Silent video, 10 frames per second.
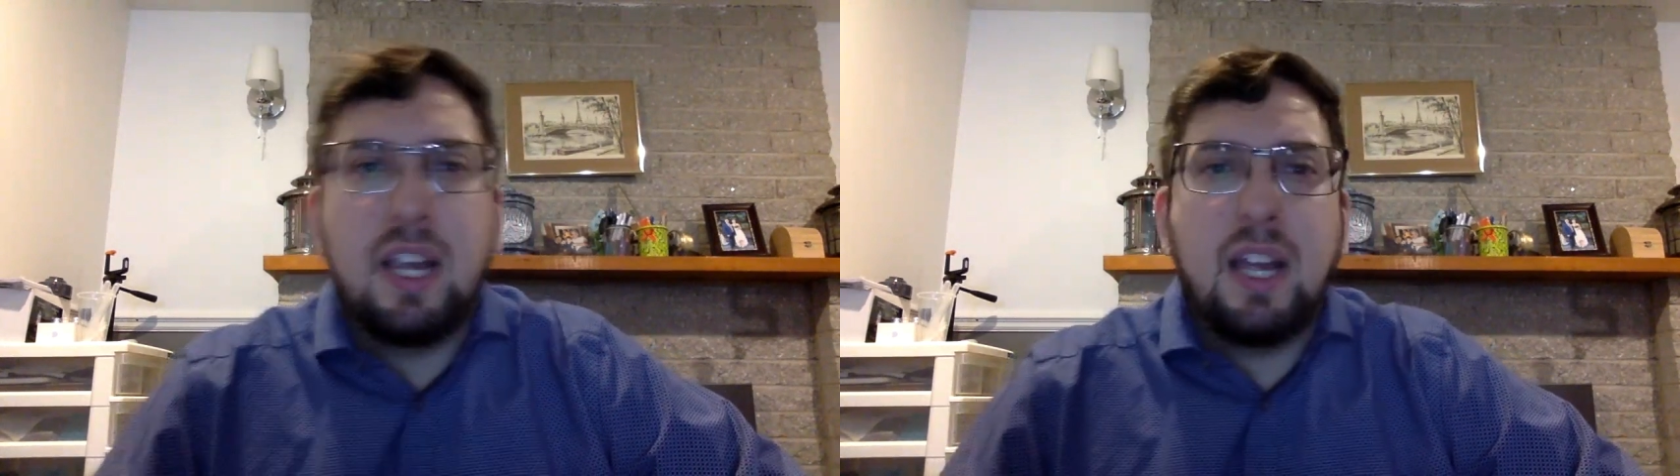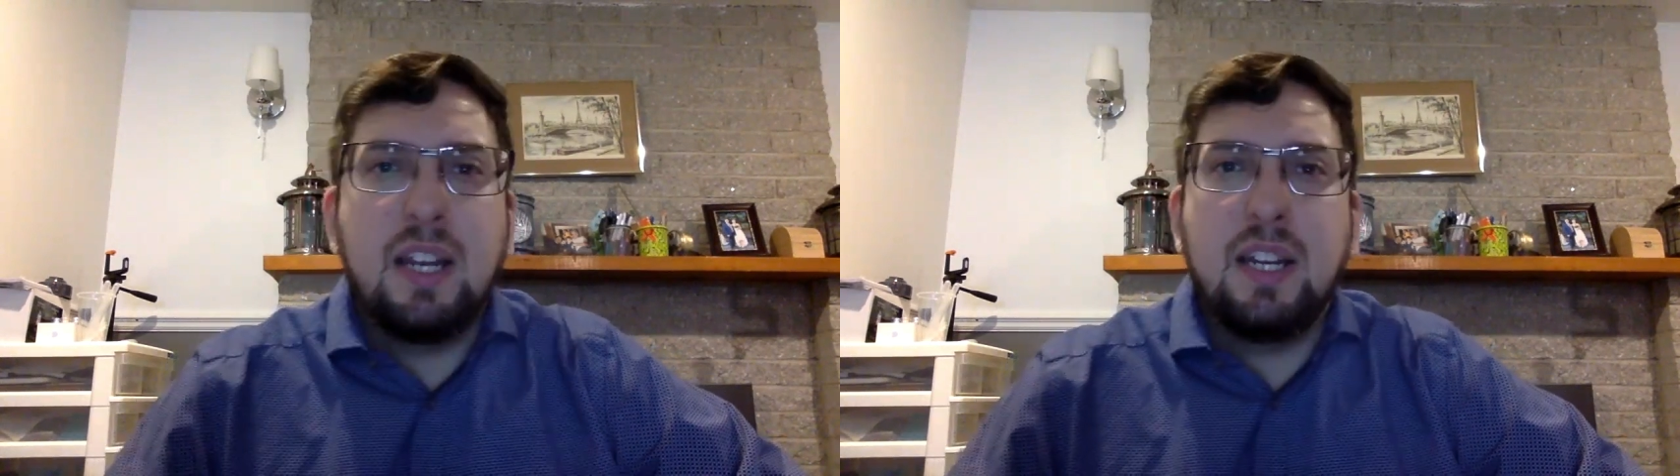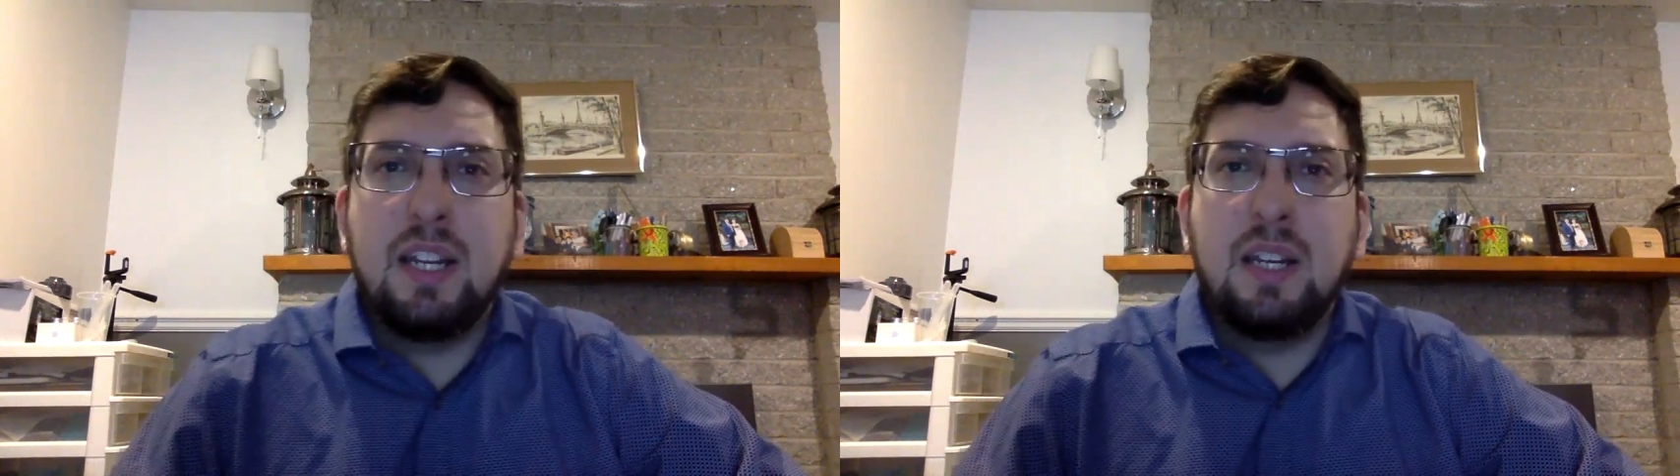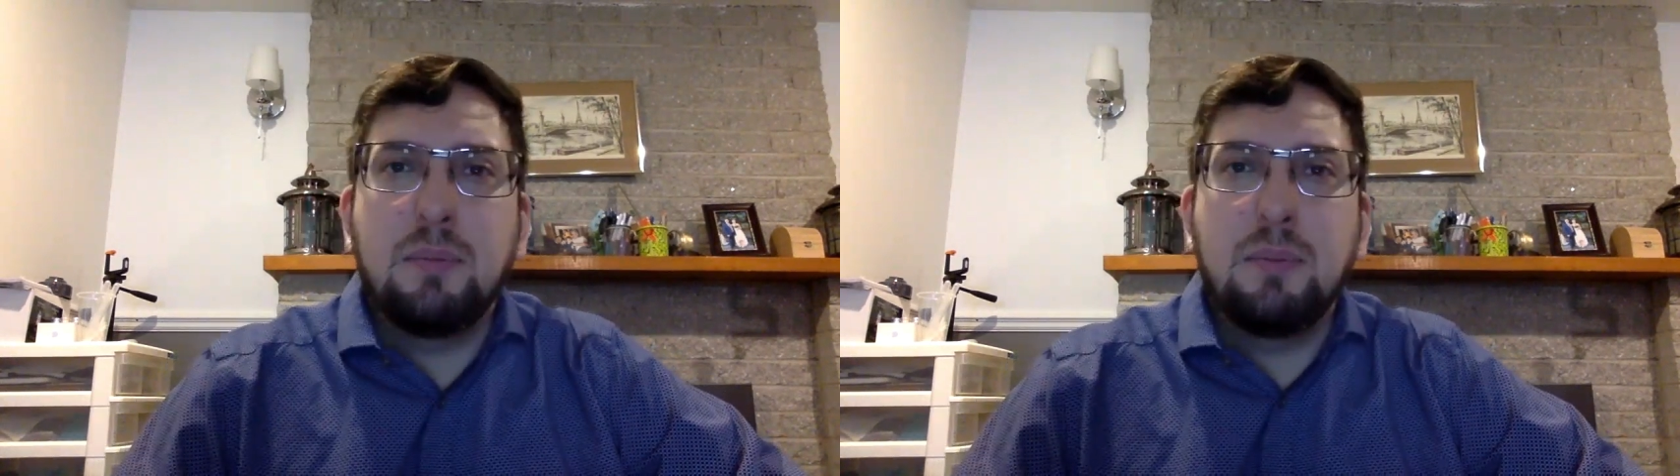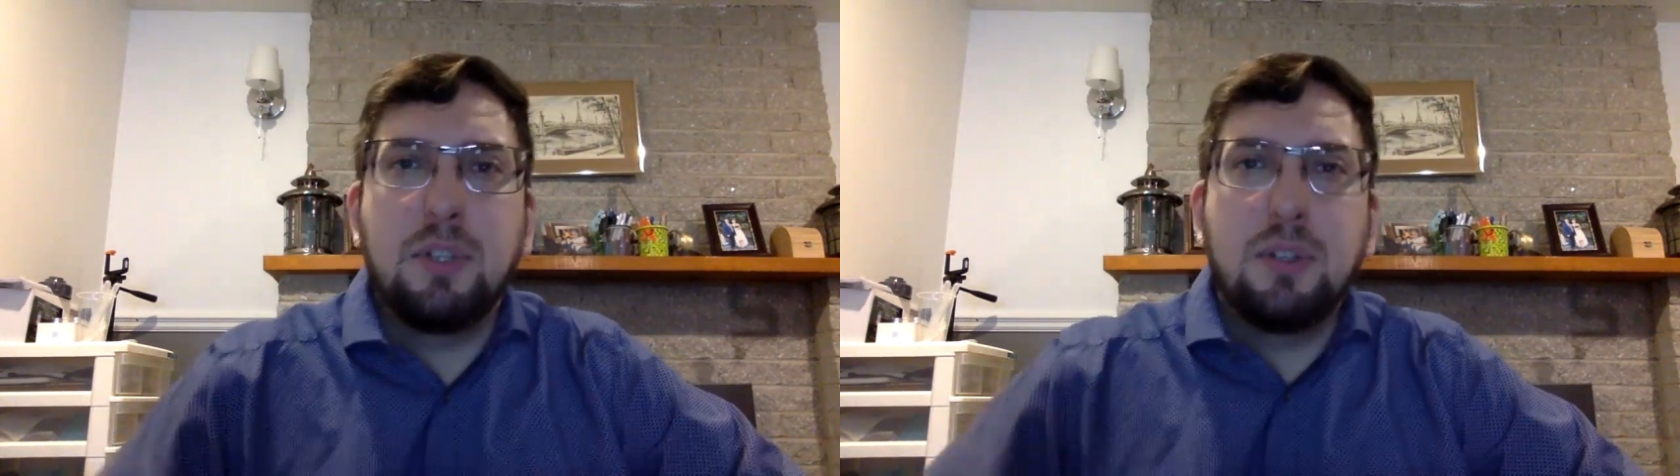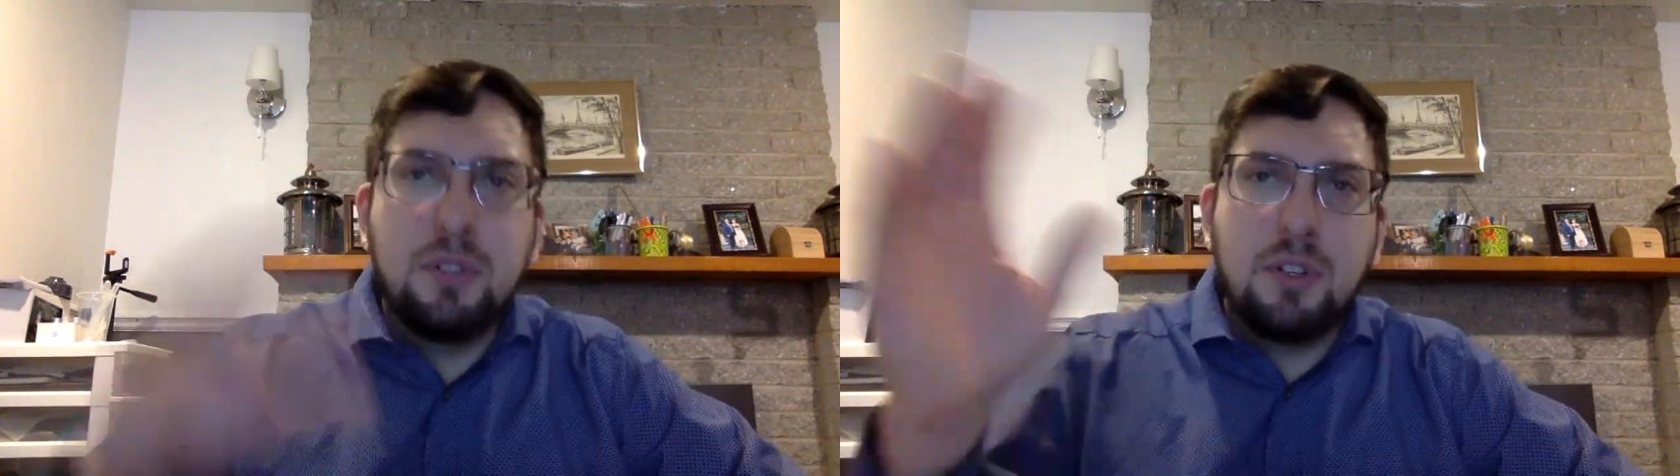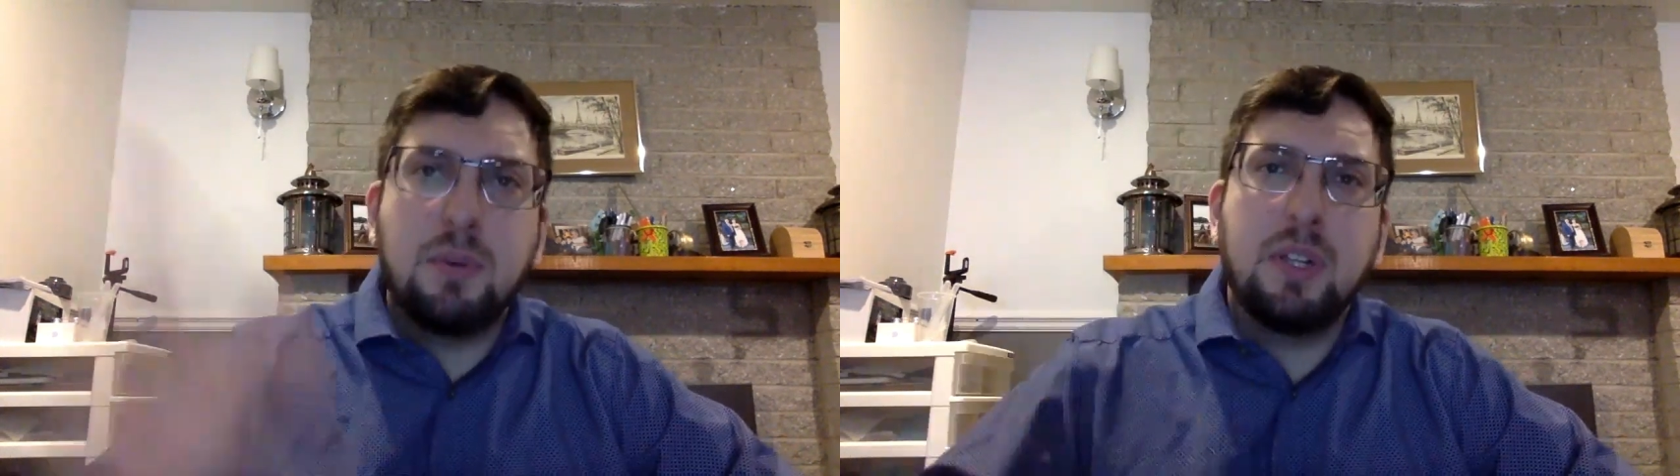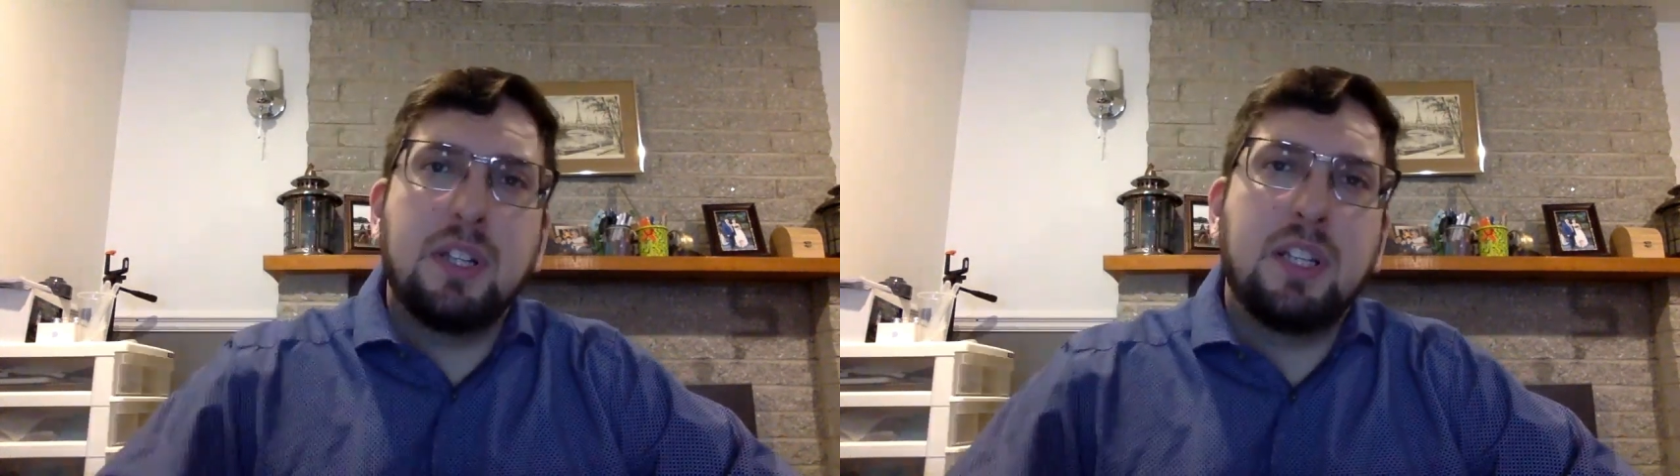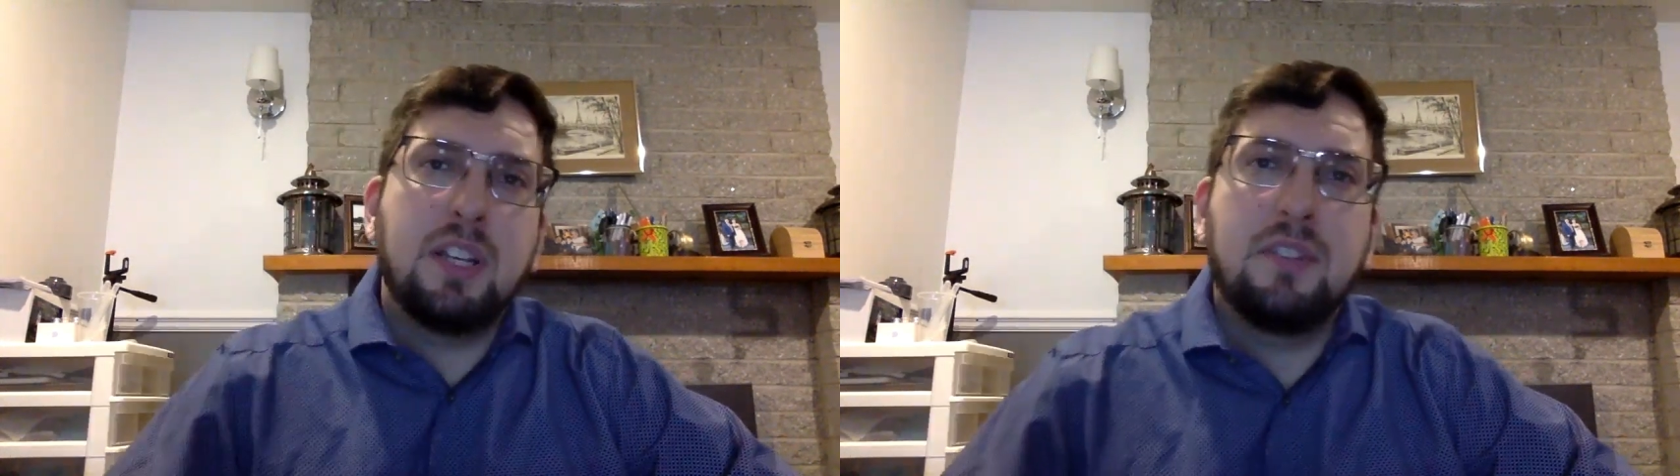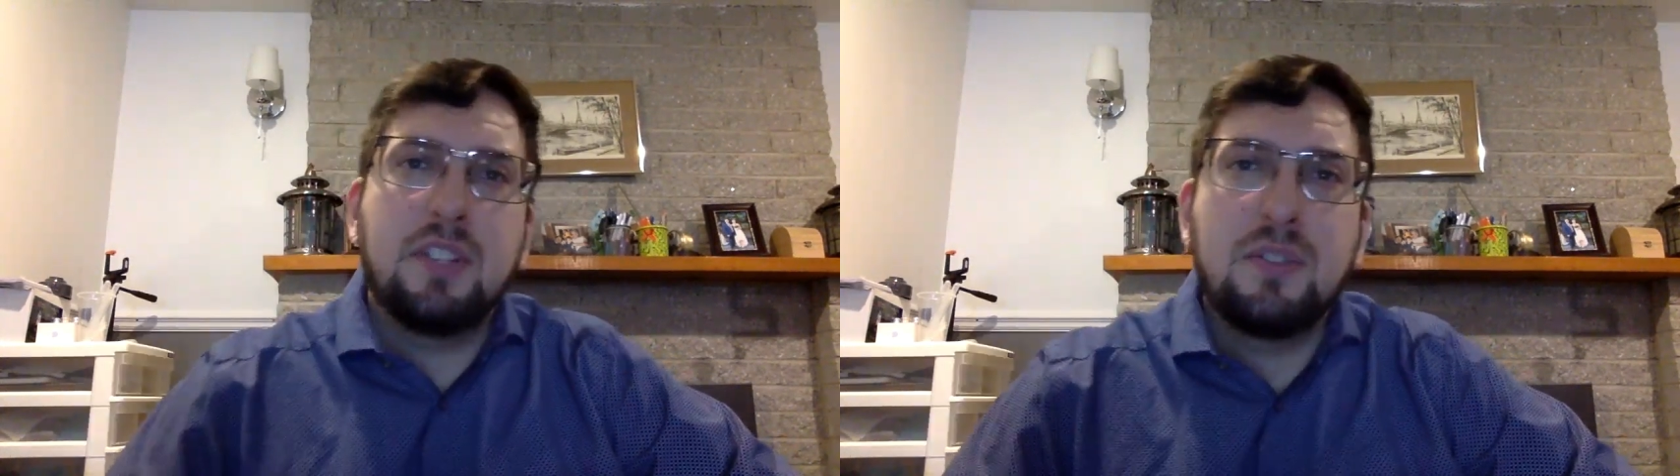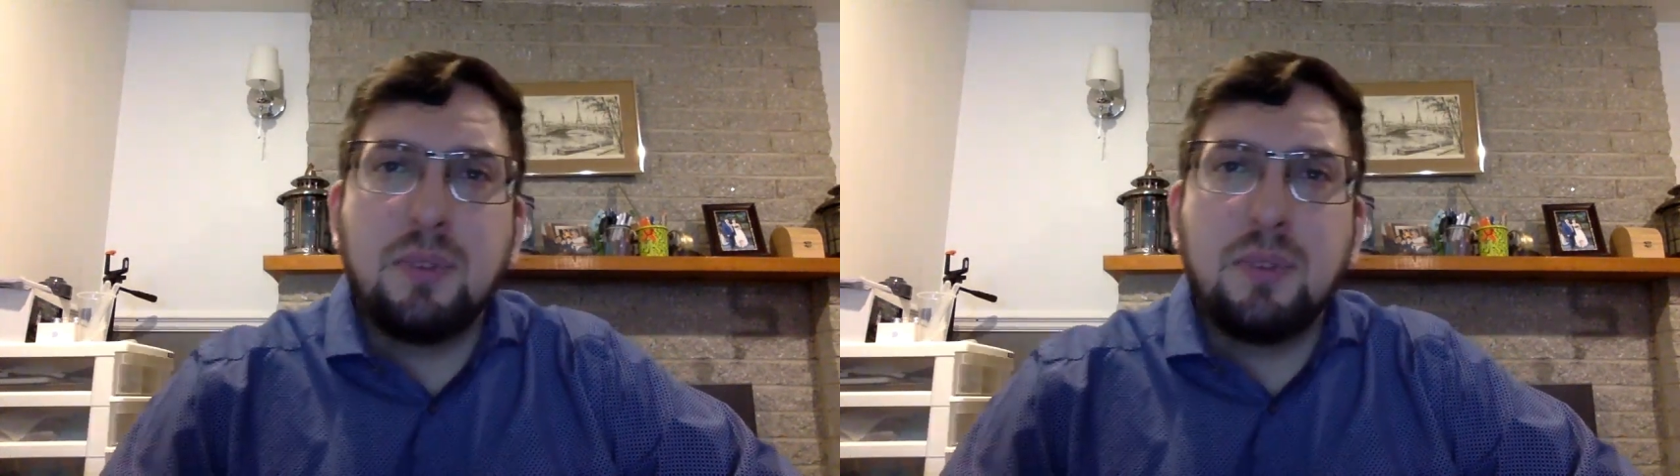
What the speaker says: and they reduce the quality of this